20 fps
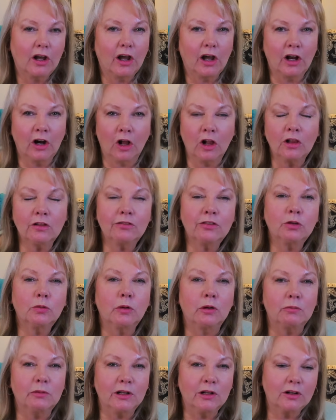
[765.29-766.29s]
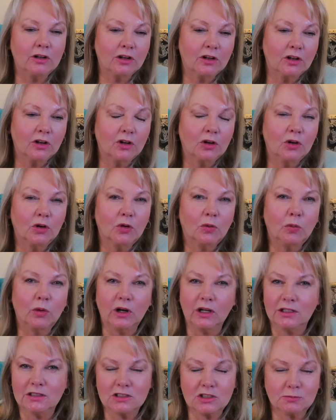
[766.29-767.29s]
And all of the women were
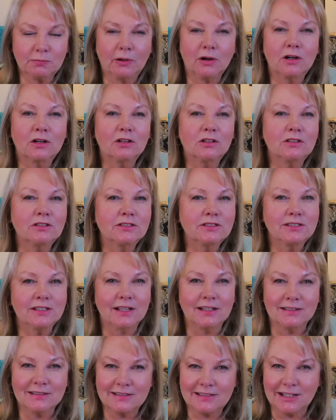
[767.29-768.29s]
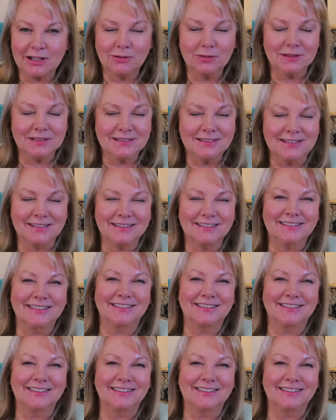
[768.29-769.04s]
in sparkles and sequins.